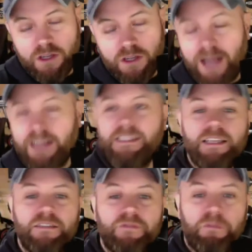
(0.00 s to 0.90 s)
it's
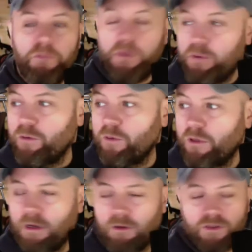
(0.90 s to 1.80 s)
easy for people.
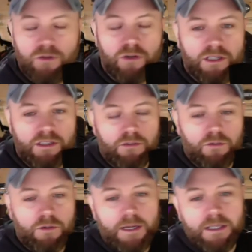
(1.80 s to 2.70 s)
I was talking to someone
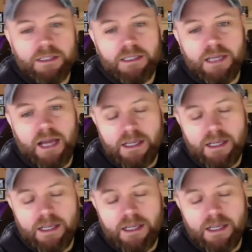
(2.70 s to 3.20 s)
about this today.